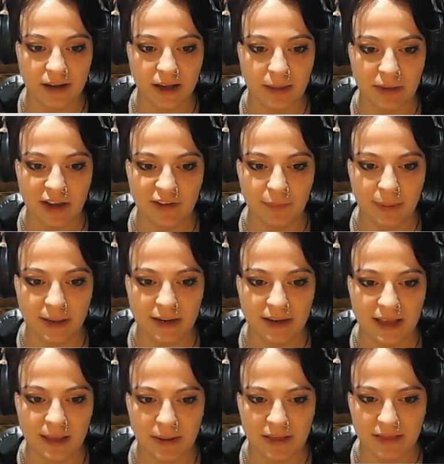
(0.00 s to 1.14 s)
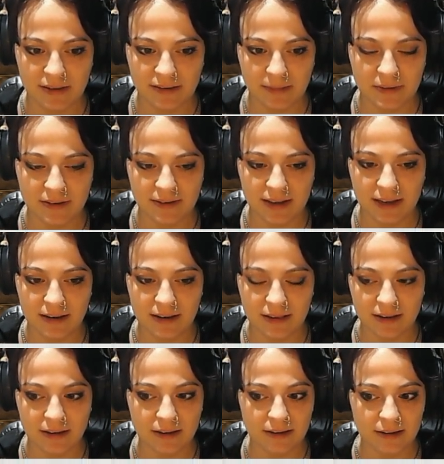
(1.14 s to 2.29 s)
I've been keeping this up to
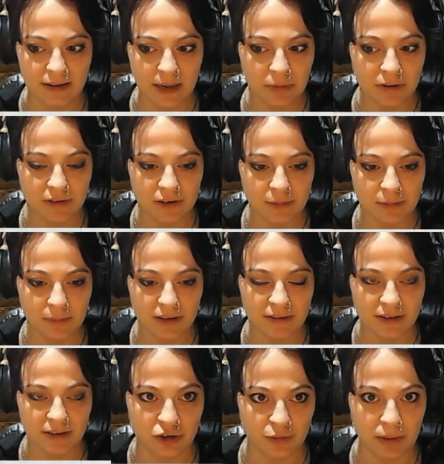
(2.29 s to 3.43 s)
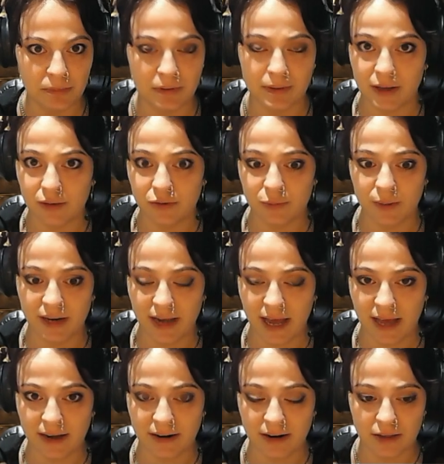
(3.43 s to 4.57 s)
date, the neighborhood surplus. probably use one and
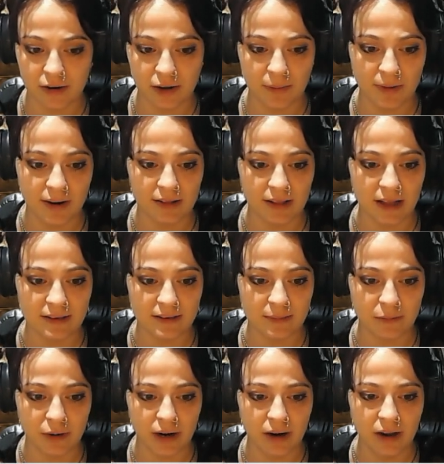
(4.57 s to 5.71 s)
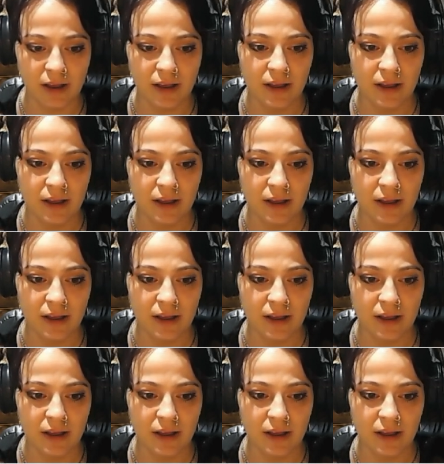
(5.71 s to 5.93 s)
add another community lot somewhere.